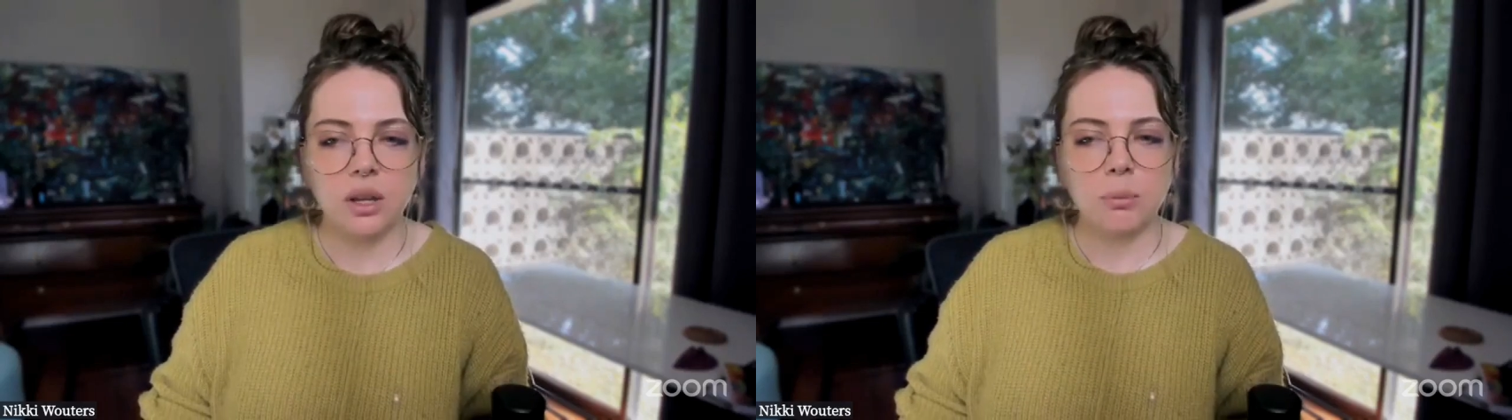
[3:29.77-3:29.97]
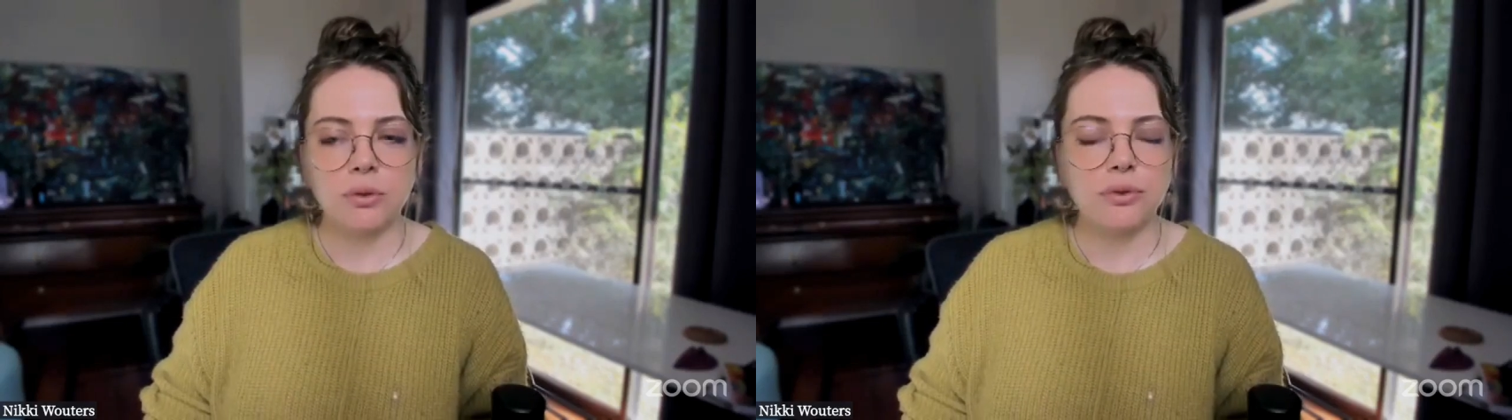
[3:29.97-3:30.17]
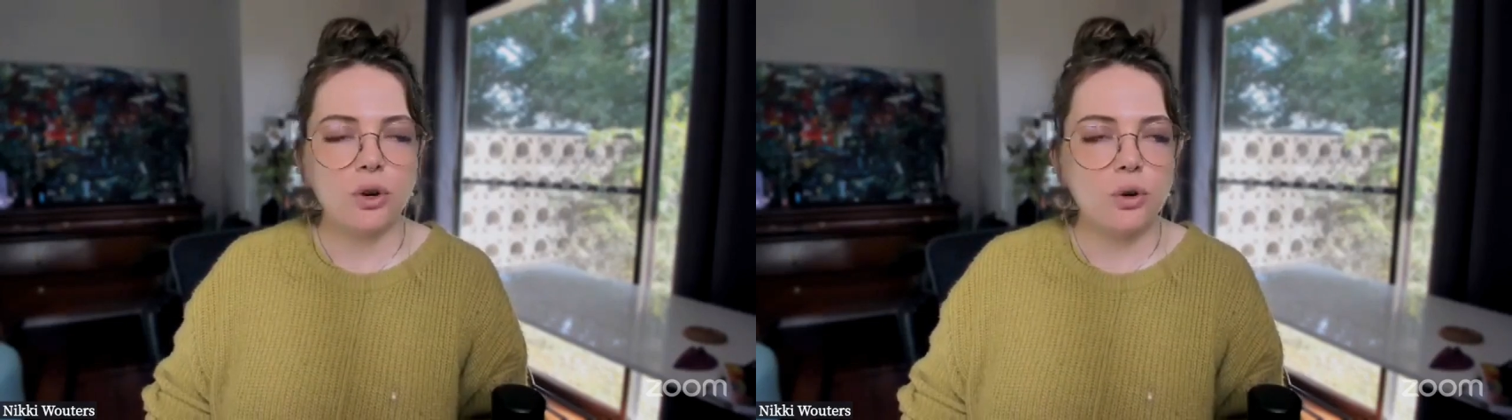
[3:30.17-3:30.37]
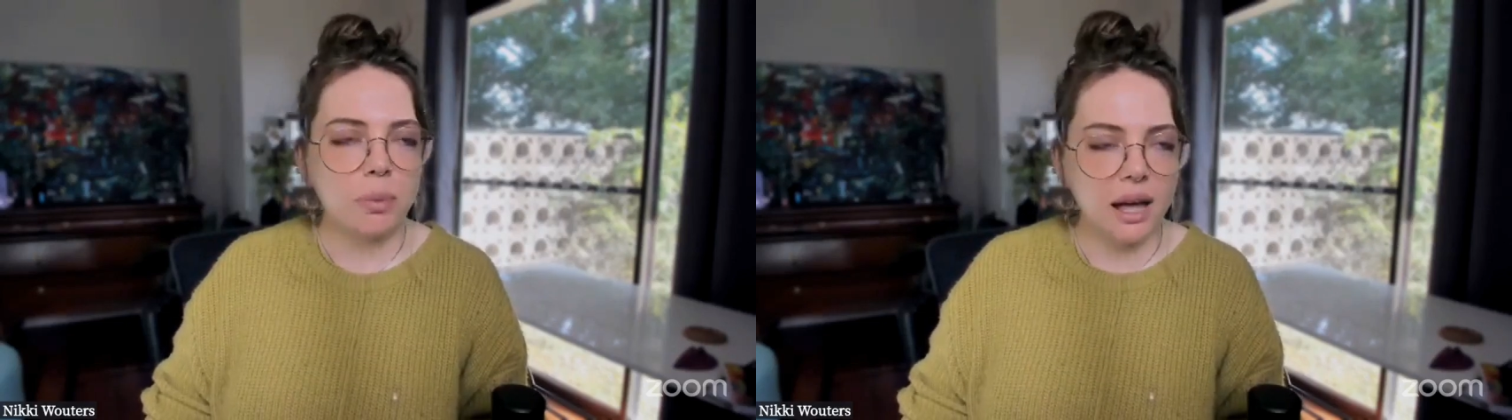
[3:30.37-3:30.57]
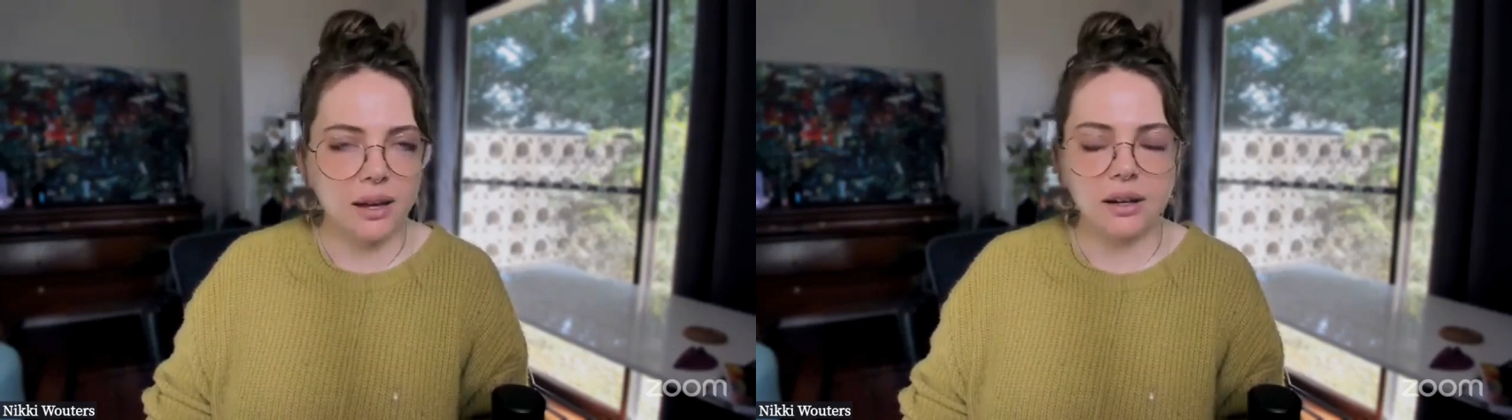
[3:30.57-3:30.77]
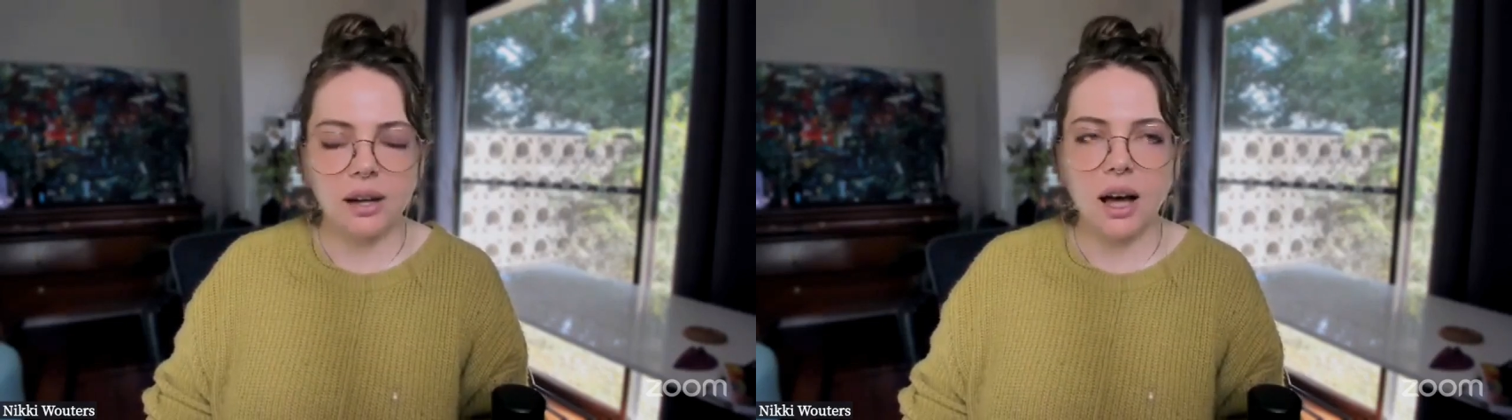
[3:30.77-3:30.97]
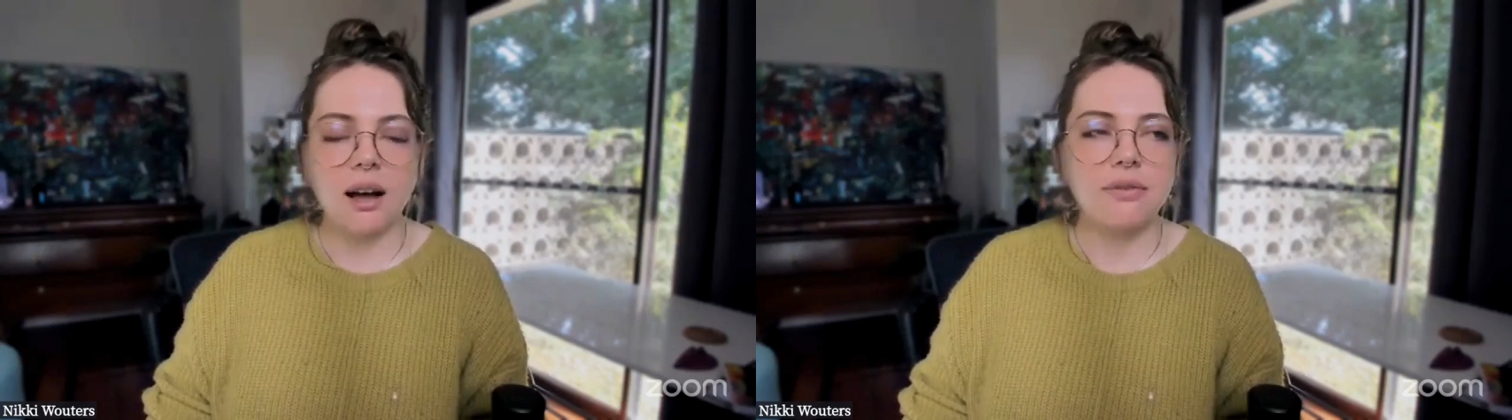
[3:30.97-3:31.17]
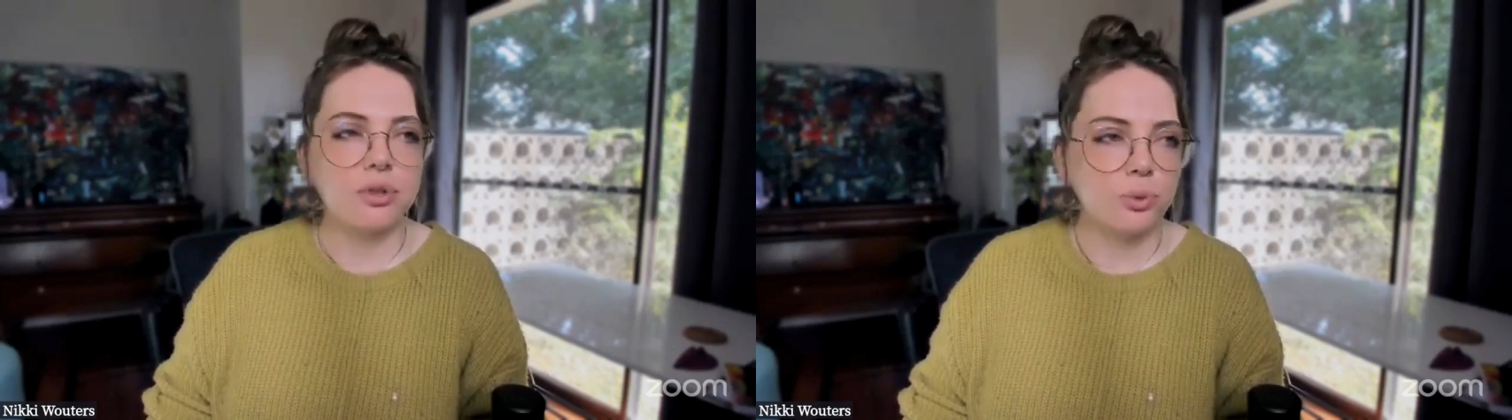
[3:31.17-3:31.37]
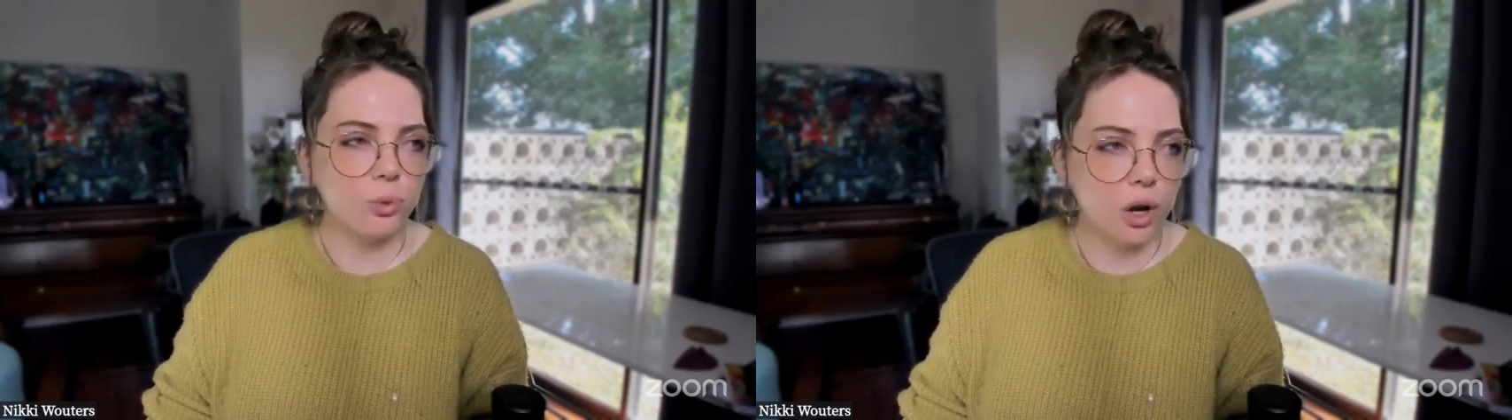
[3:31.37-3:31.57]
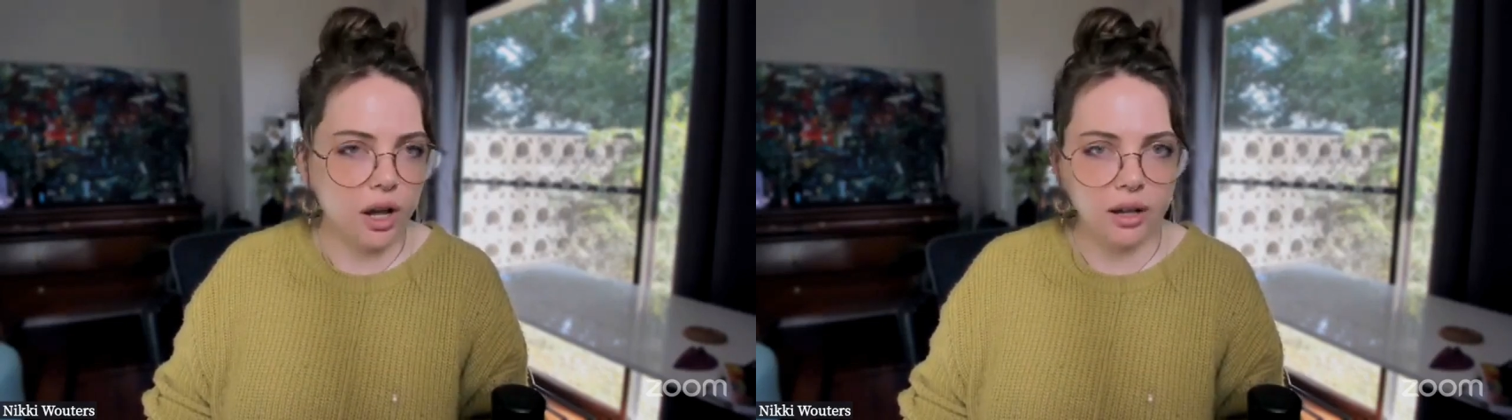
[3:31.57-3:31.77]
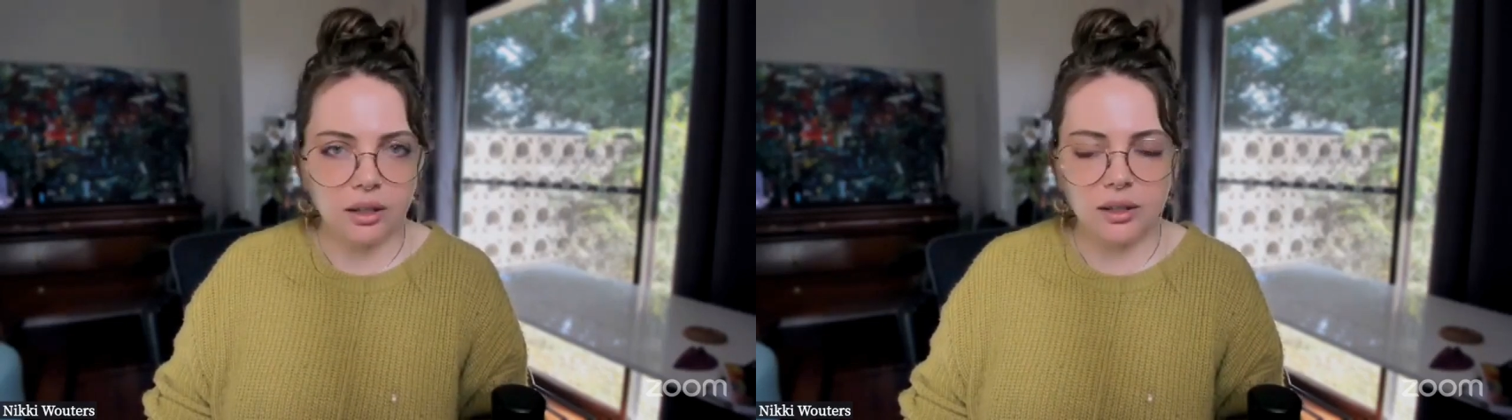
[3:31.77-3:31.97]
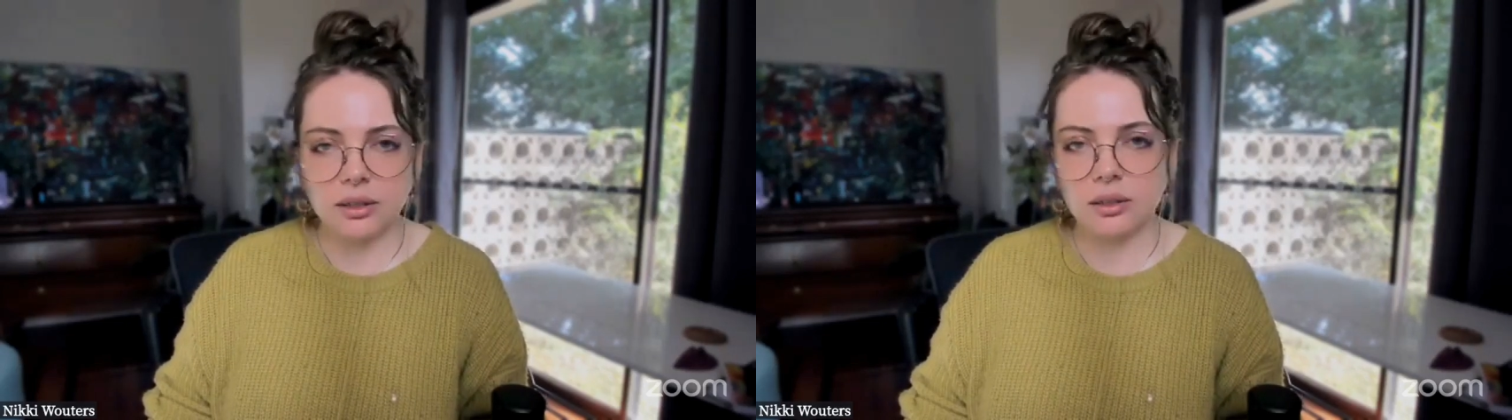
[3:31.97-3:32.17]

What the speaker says: Before bed, after work,